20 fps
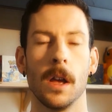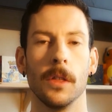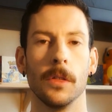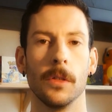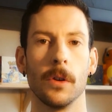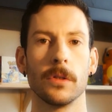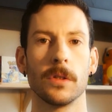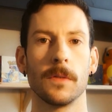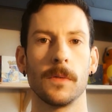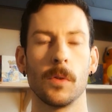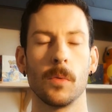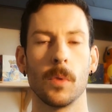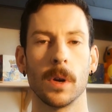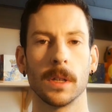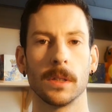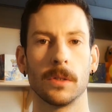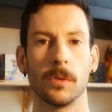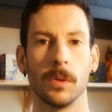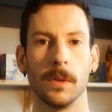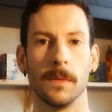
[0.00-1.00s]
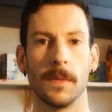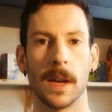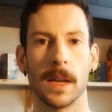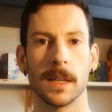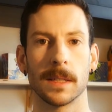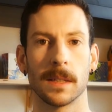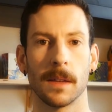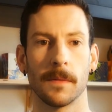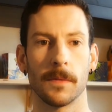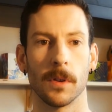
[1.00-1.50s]
For those of you wanting to
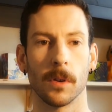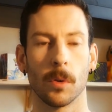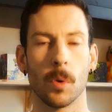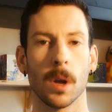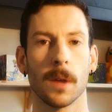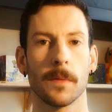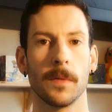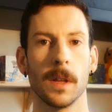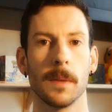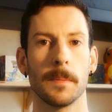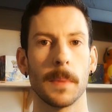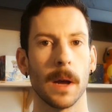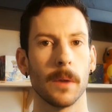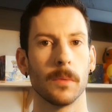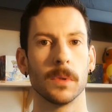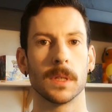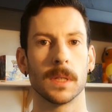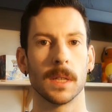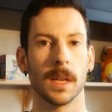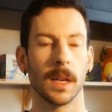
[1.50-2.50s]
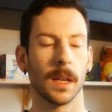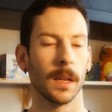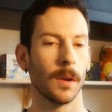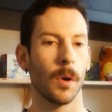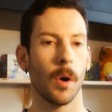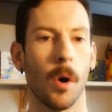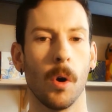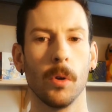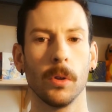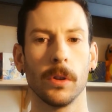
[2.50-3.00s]
invest for a quick flip, I would say
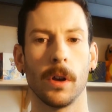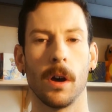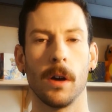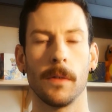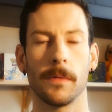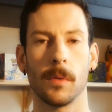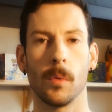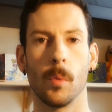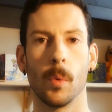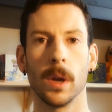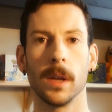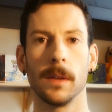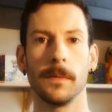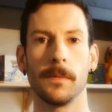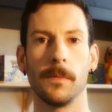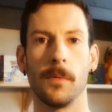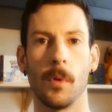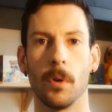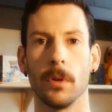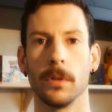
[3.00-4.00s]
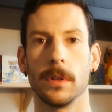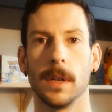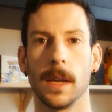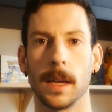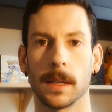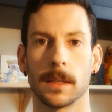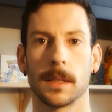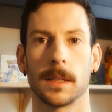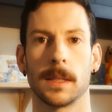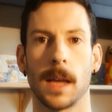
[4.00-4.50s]
hold off, wait for the
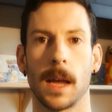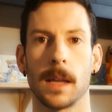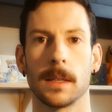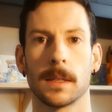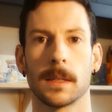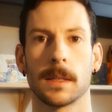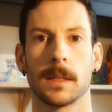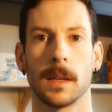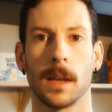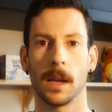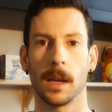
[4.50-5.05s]
next sets,